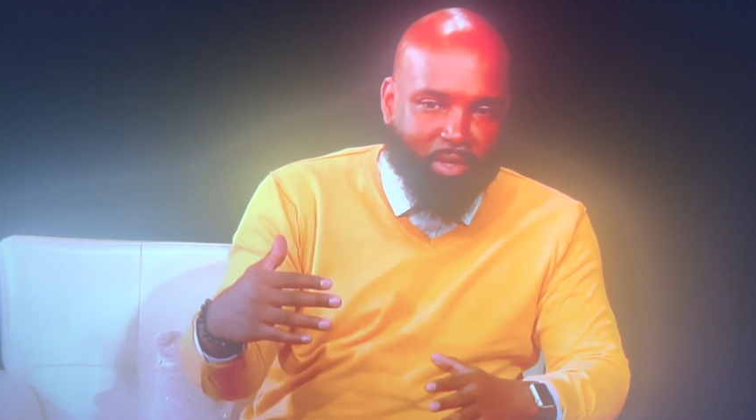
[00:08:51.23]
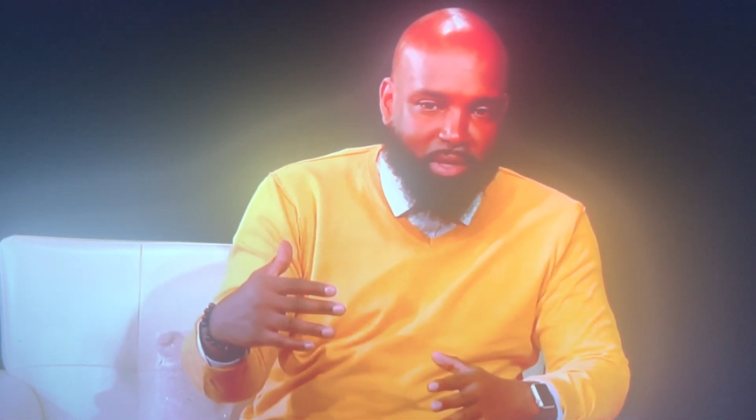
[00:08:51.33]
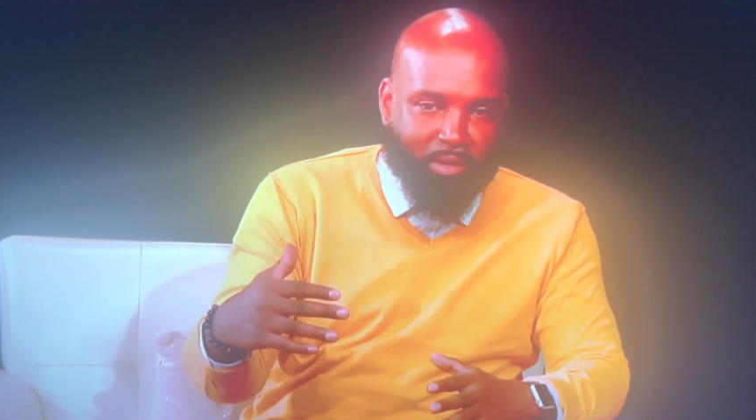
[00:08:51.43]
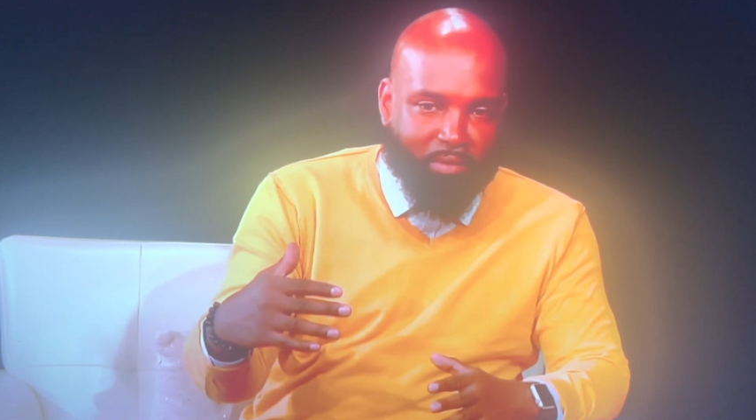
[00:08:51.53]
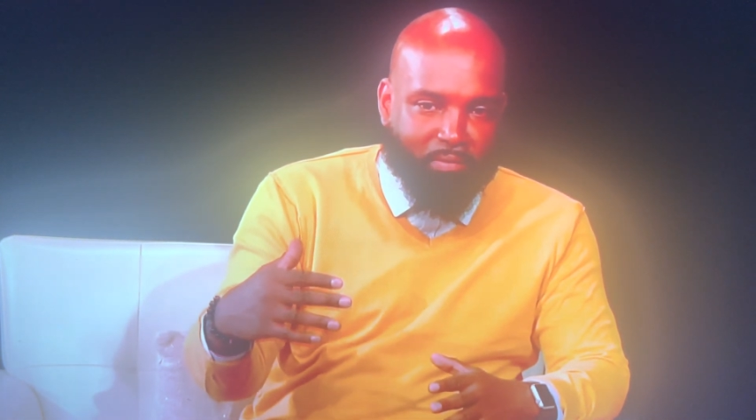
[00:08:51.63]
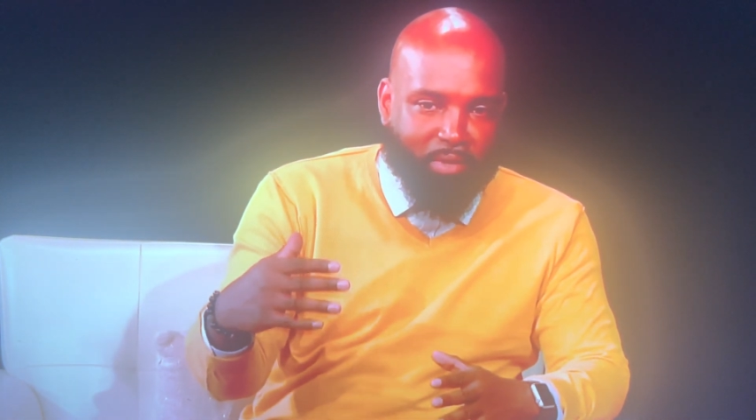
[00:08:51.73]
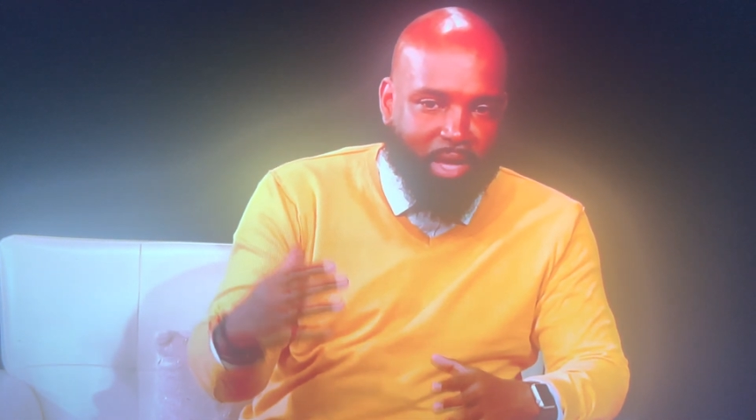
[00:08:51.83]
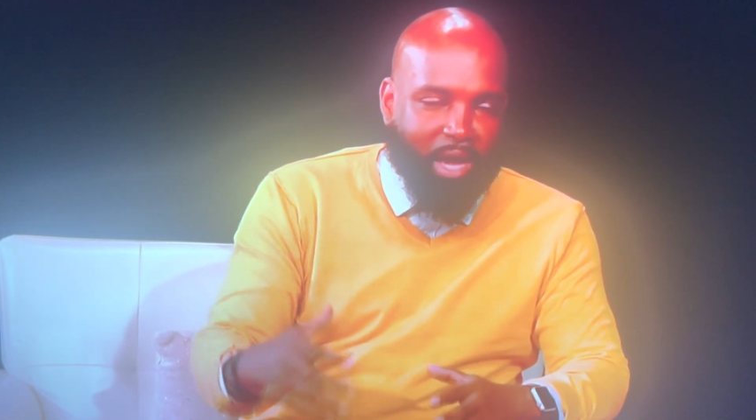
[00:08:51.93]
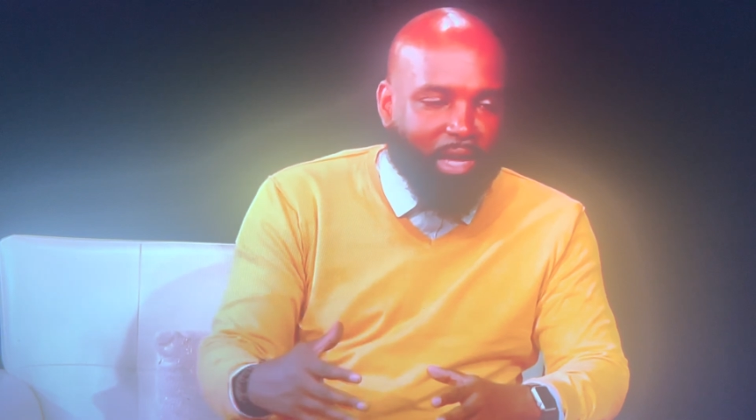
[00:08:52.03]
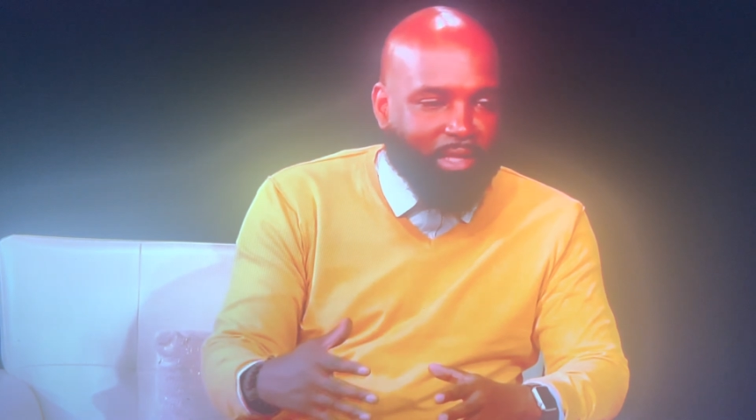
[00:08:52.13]
of
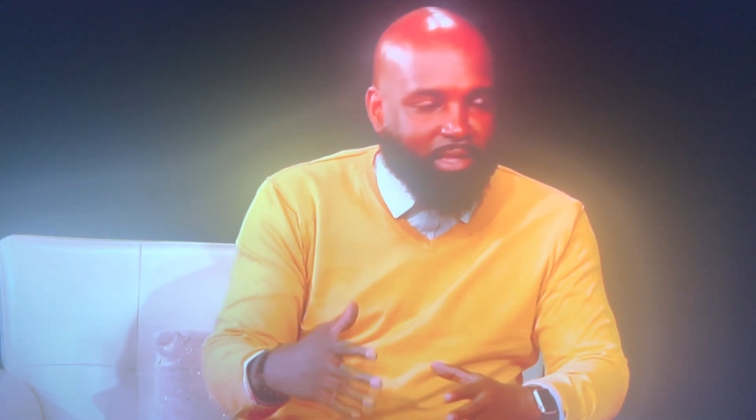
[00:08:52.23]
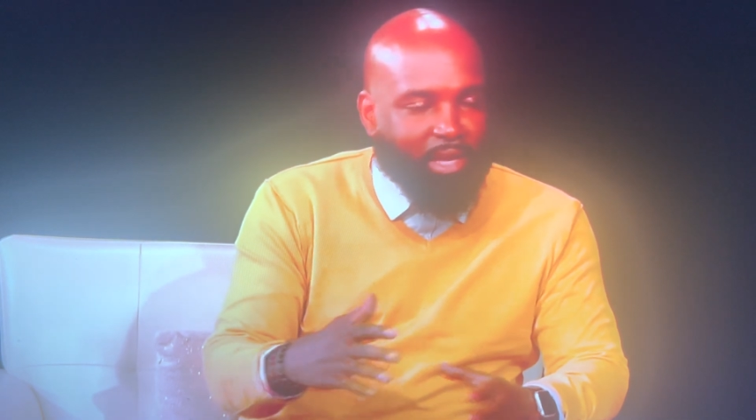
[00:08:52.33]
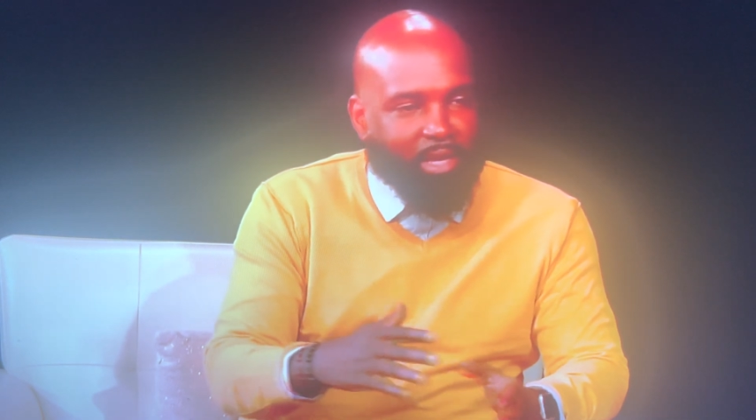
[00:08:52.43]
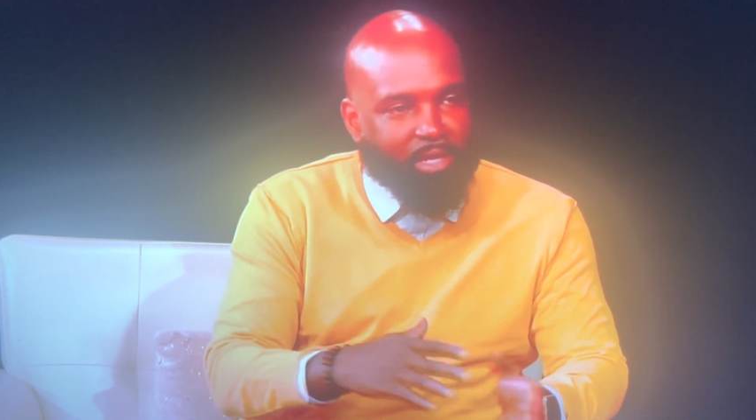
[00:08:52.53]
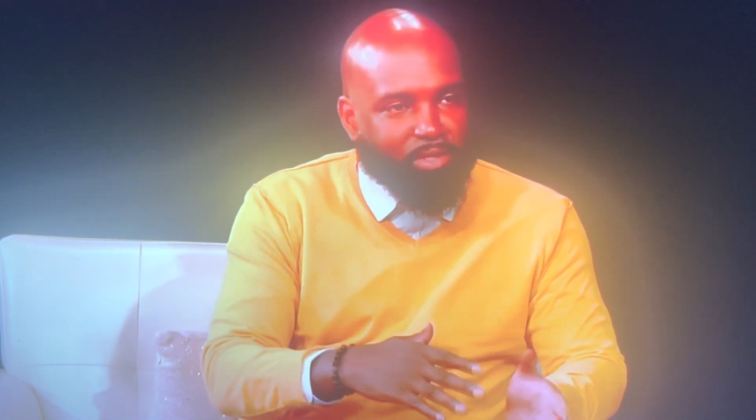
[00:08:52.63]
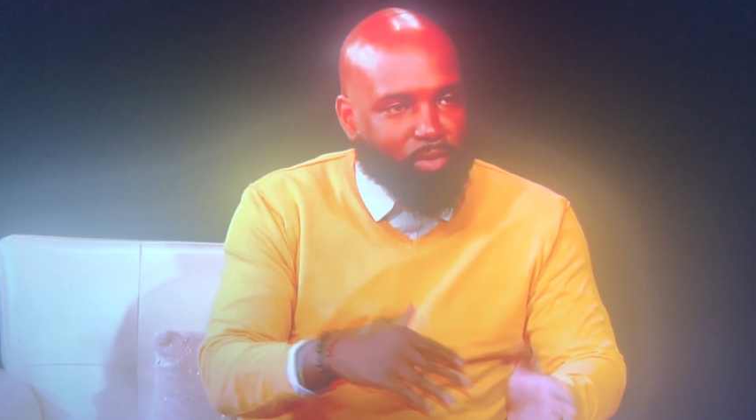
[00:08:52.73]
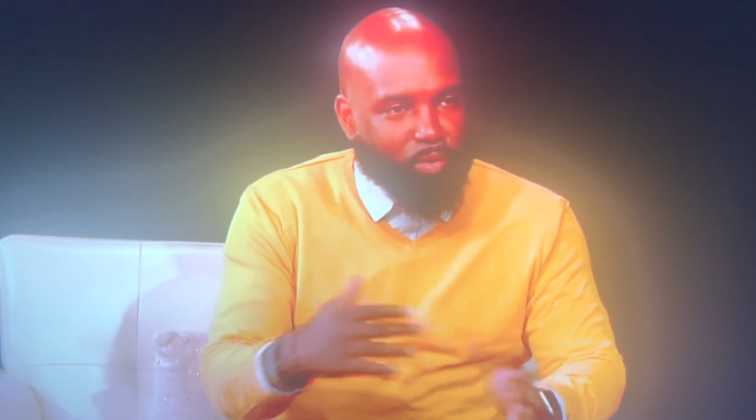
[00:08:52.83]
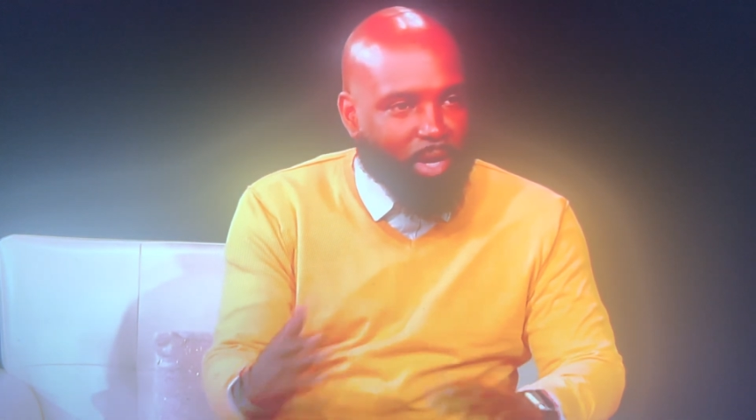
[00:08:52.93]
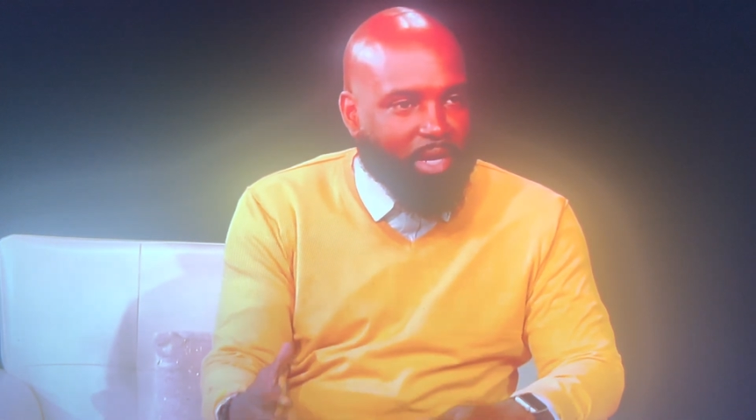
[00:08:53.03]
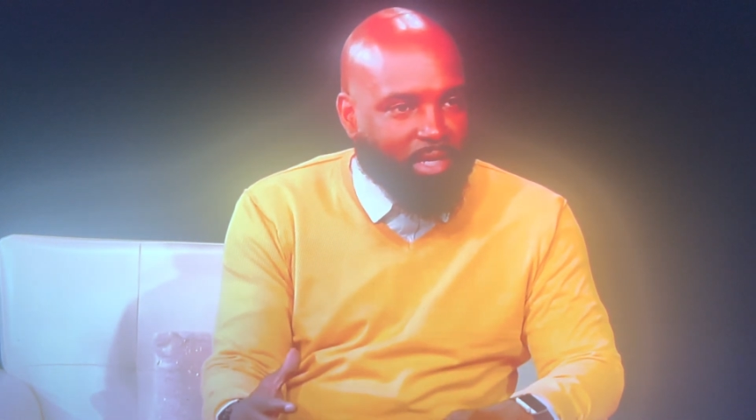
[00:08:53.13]
God that is
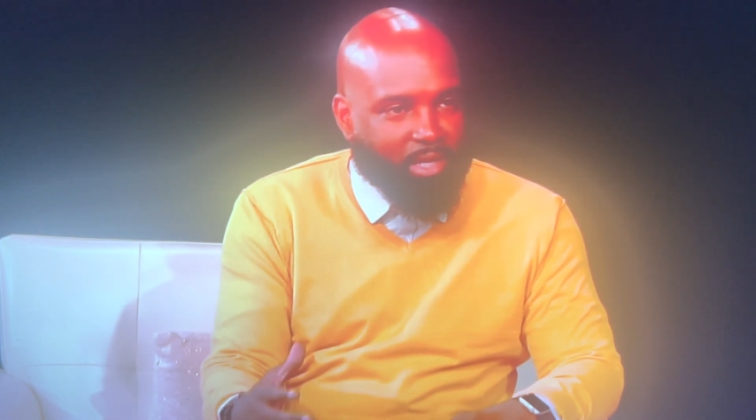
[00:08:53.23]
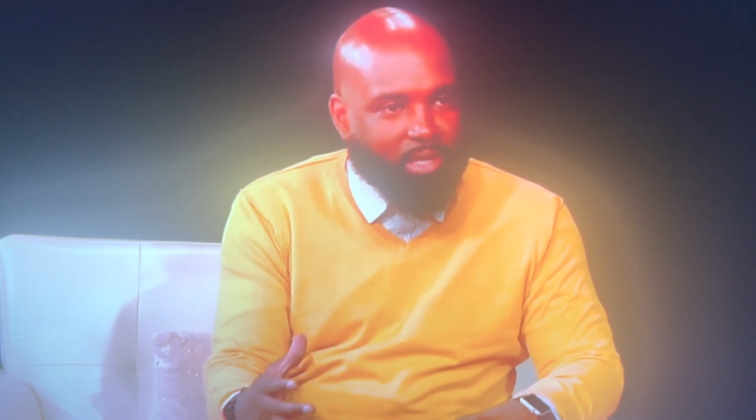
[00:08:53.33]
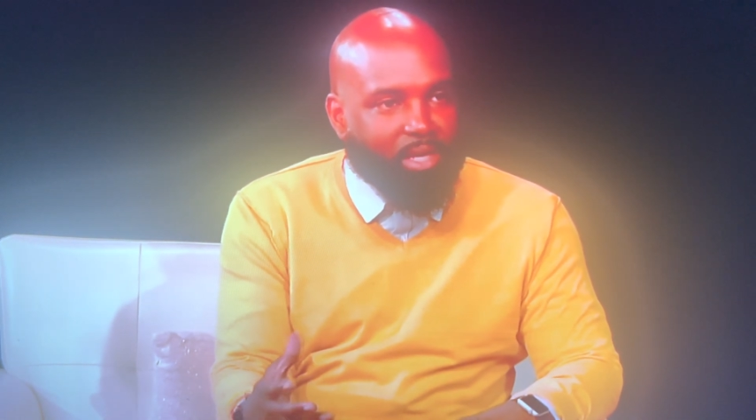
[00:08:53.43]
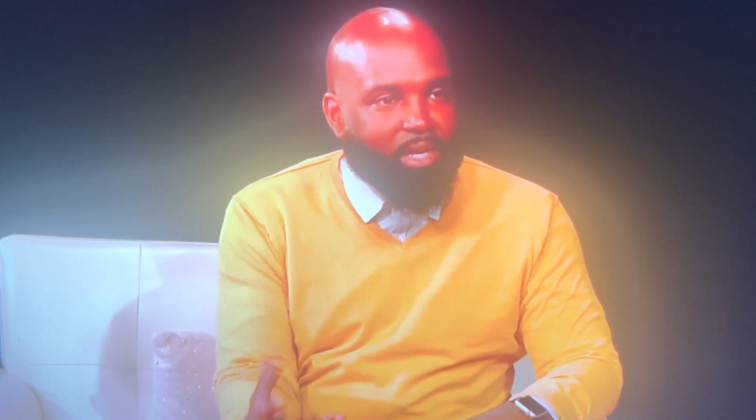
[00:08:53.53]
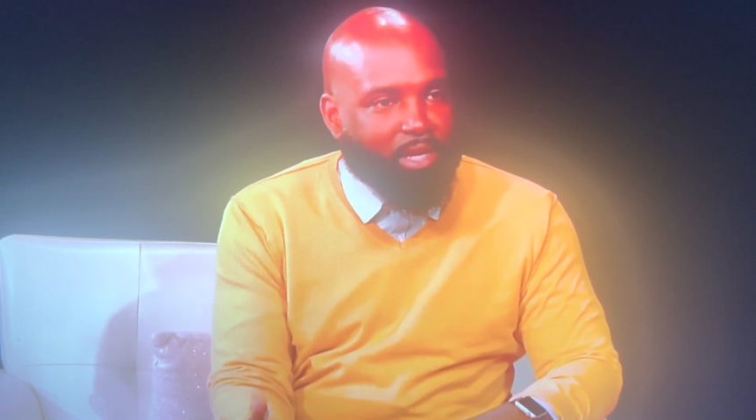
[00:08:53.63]
created